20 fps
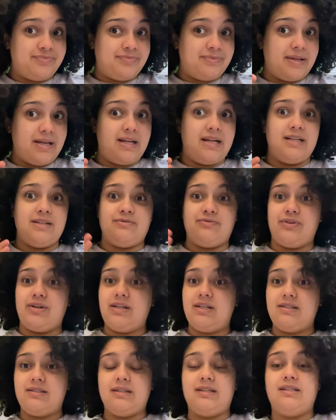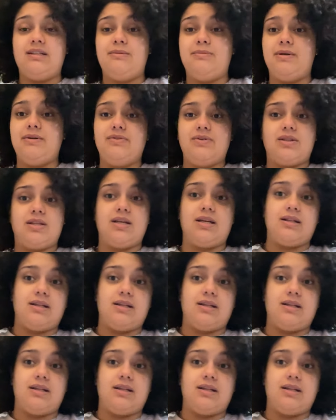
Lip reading: And it's free to sign up, everything.